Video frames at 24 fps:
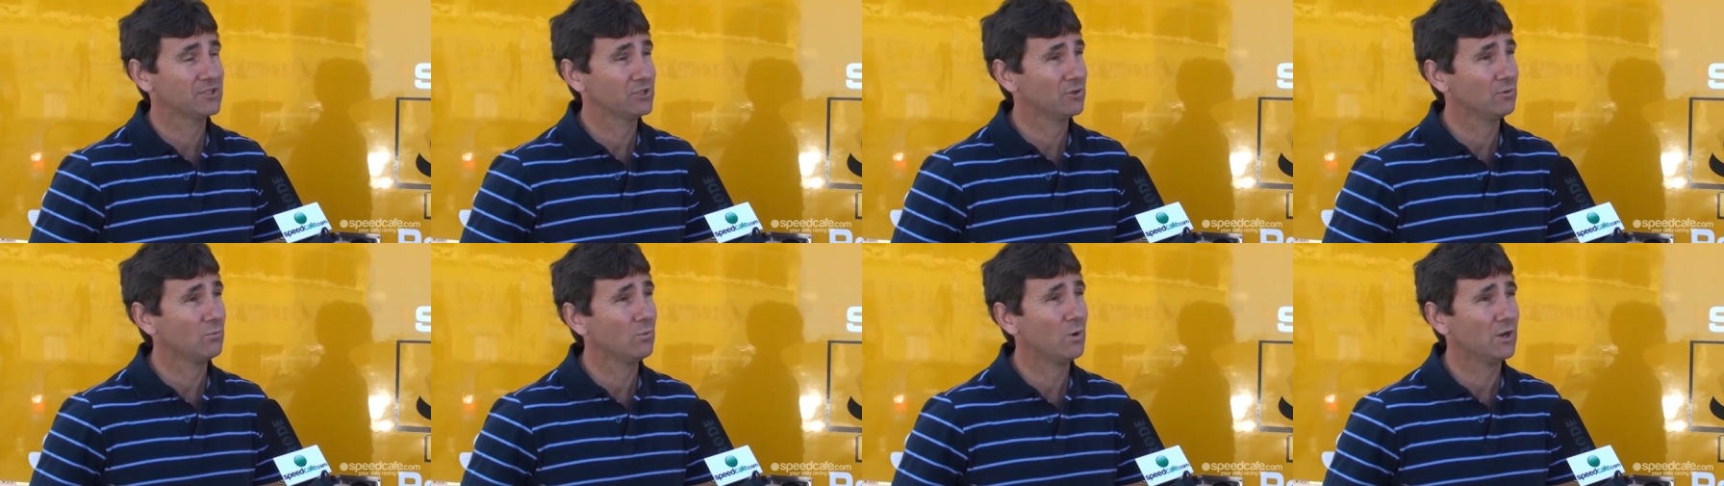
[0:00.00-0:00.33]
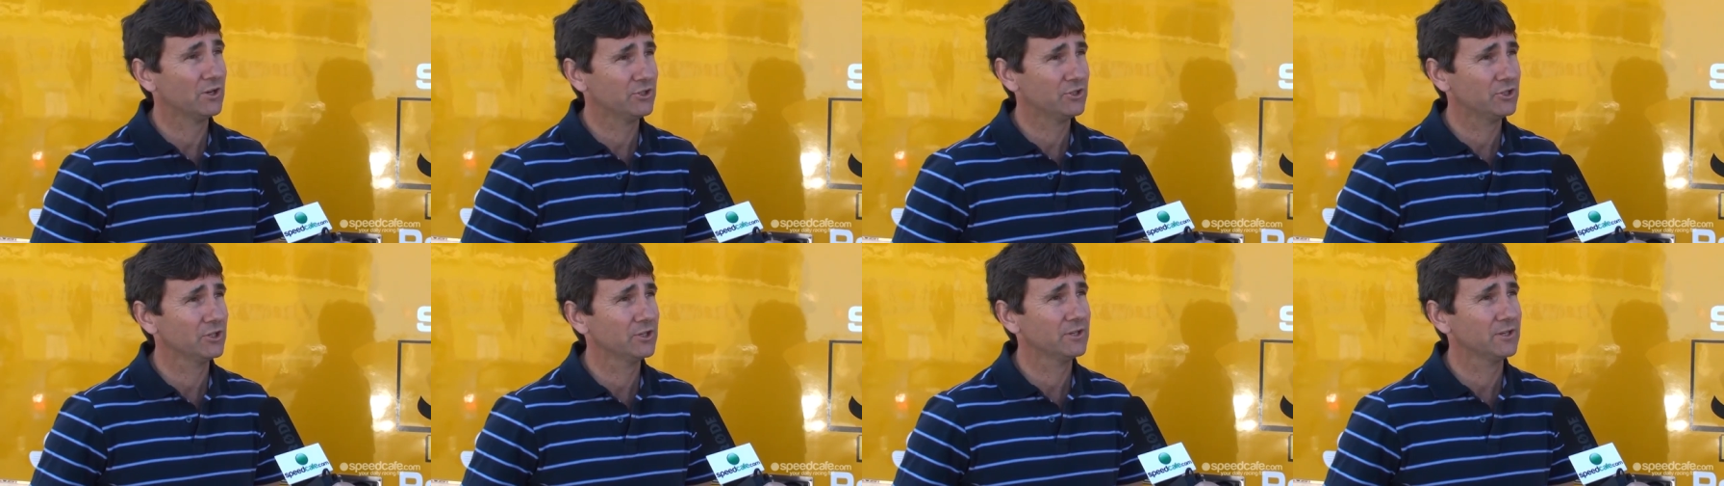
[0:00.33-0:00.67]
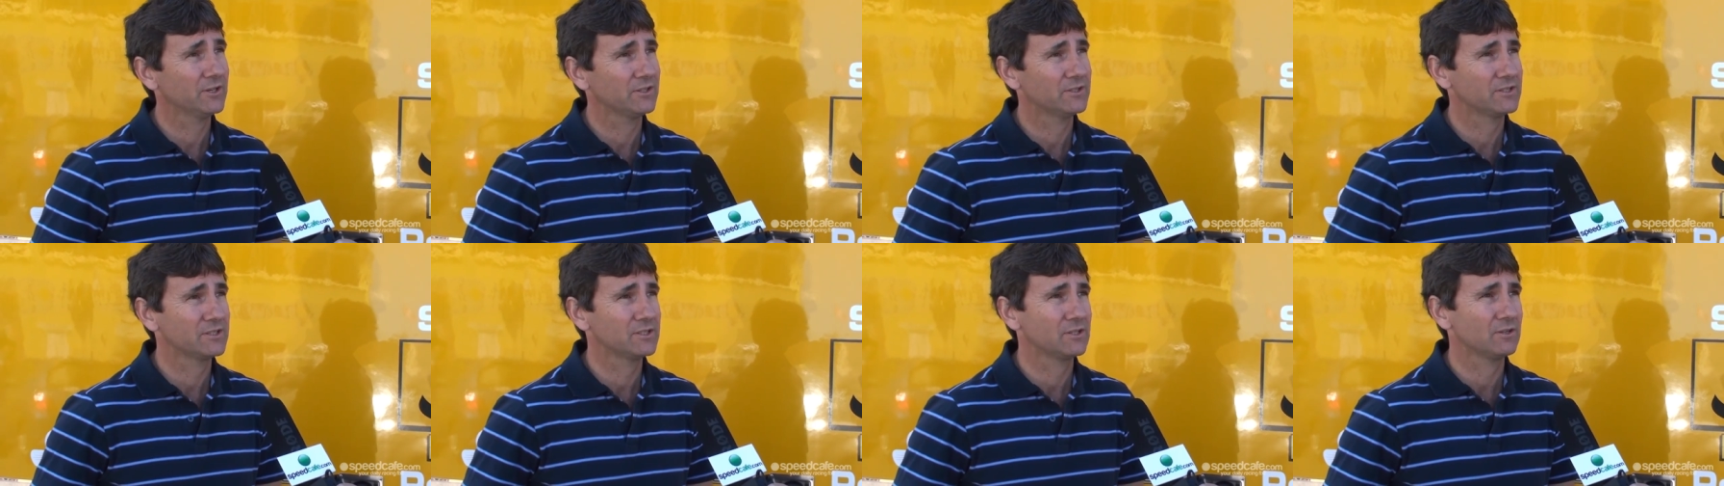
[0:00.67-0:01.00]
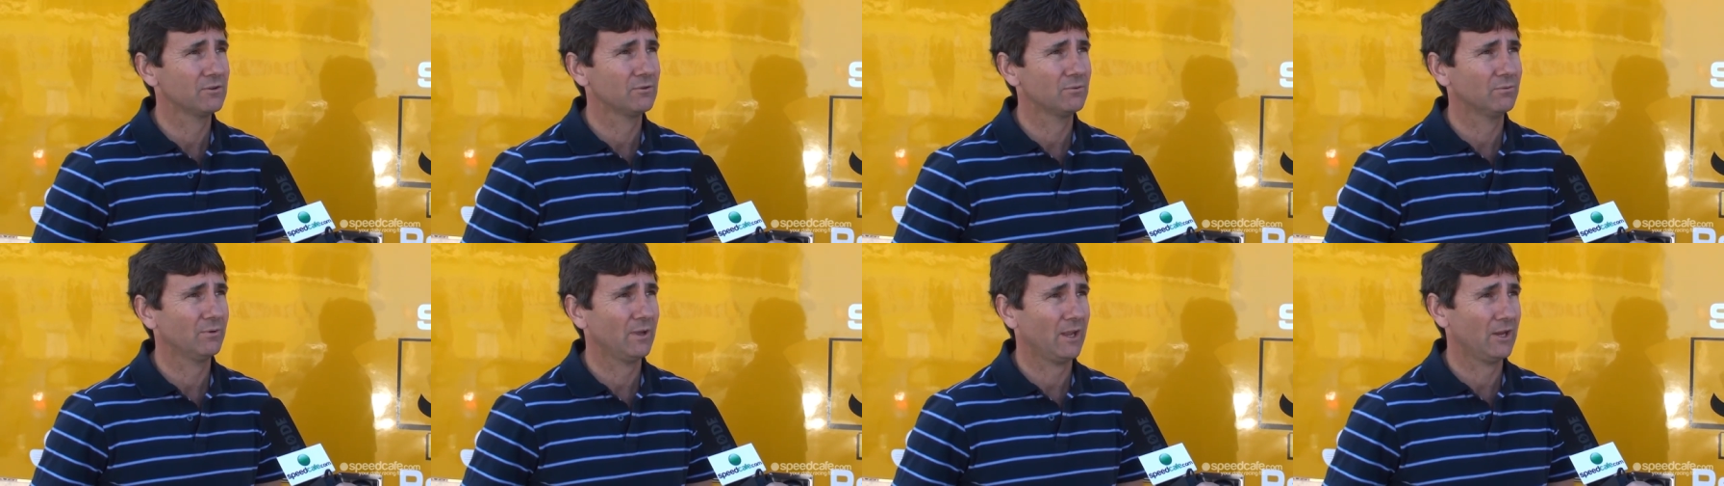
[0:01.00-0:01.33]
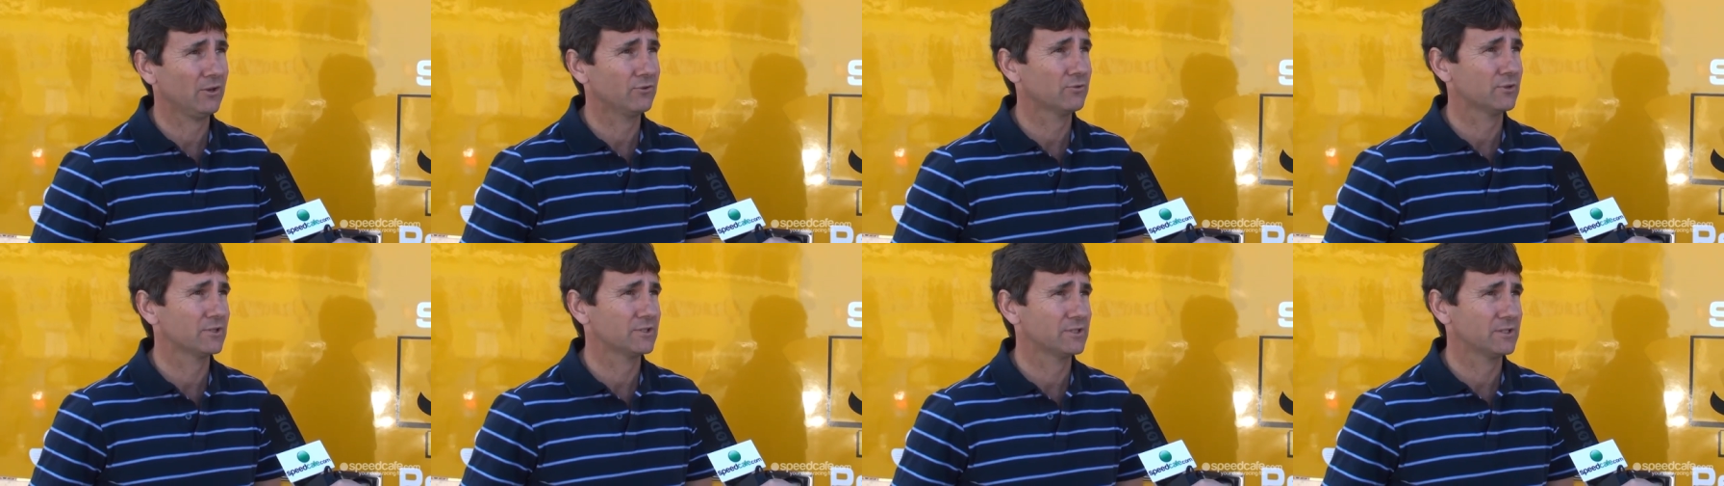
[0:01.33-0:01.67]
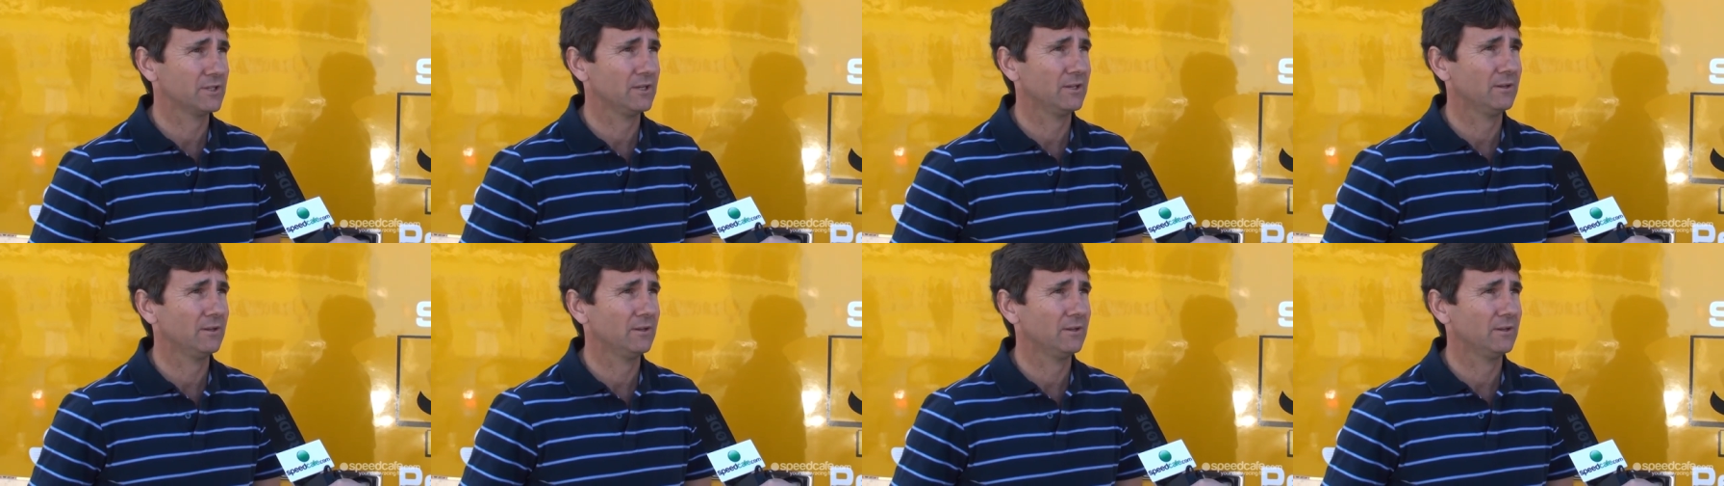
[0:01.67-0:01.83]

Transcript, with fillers: still watch it and still interested